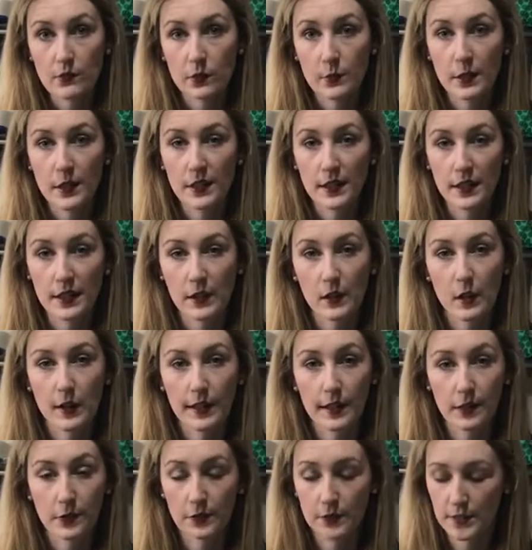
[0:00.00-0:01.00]
from, I think they're a
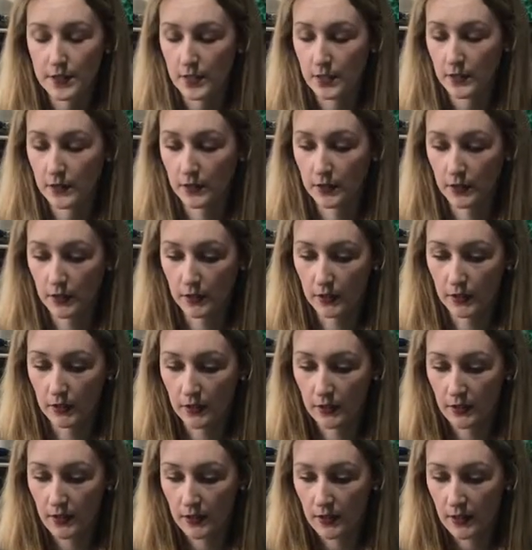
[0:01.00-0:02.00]
gift, so
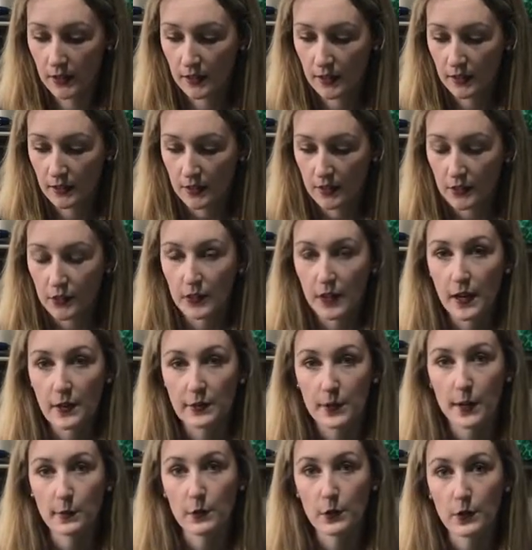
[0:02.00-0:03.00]
you'll have
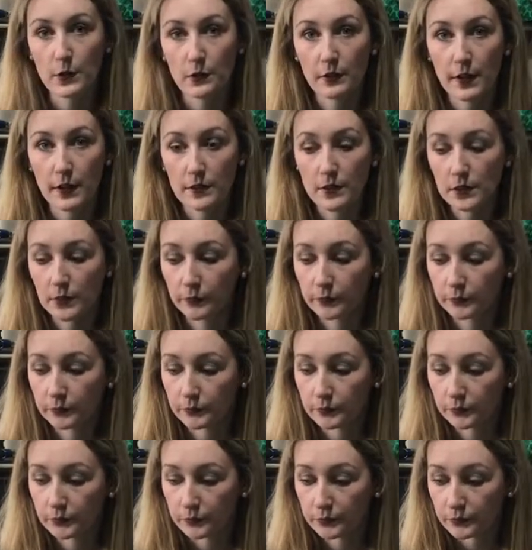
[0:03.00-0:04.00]
to have a look around.
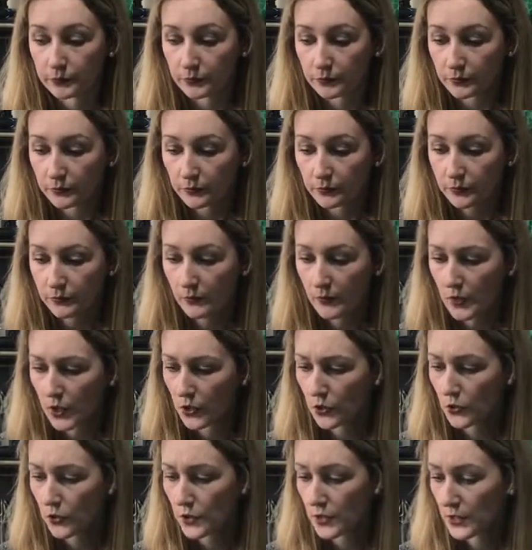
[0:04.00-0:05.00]

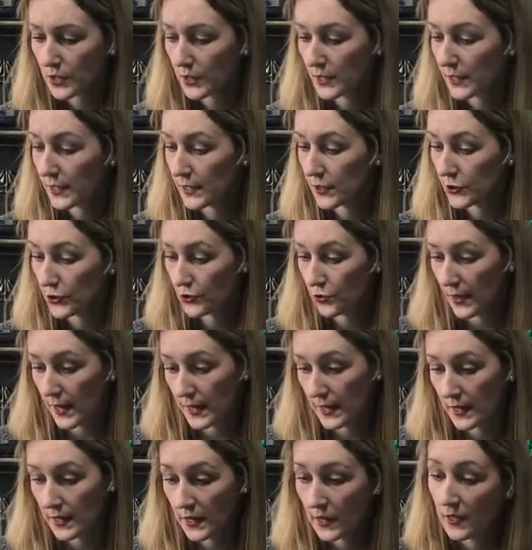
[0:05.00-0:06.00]
You're also going to need a
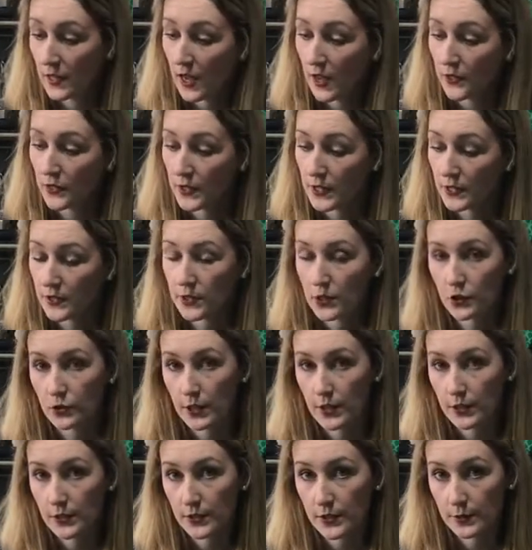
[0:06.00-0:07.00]
tray. I think this
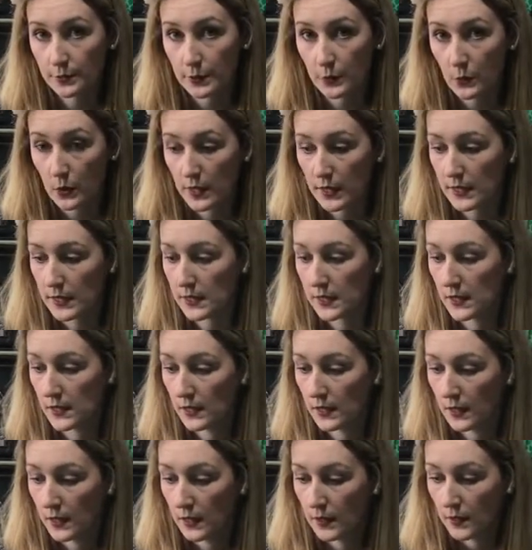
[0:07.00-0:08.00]
tray used to be white,
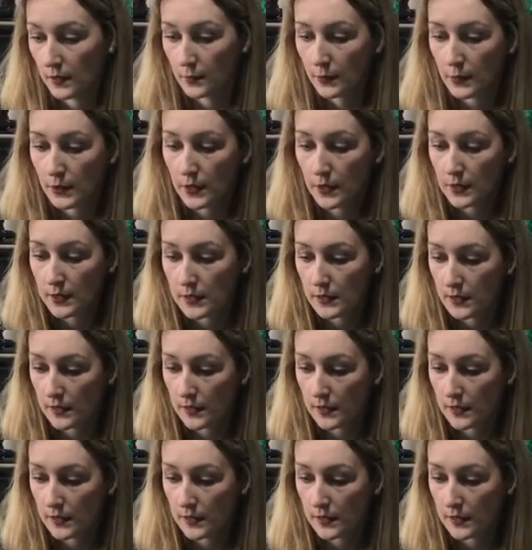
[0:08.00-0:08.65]
but